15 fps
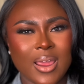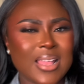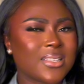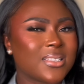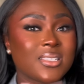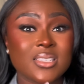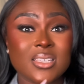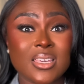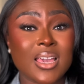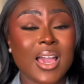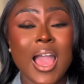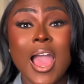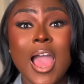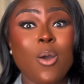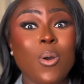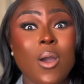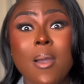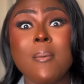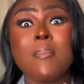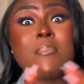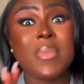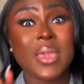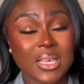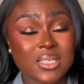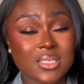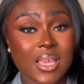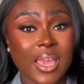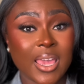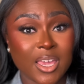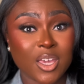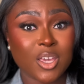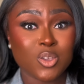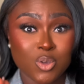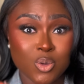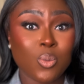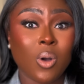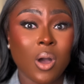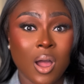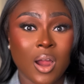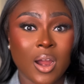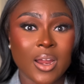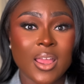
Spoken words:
and see how amazing you are.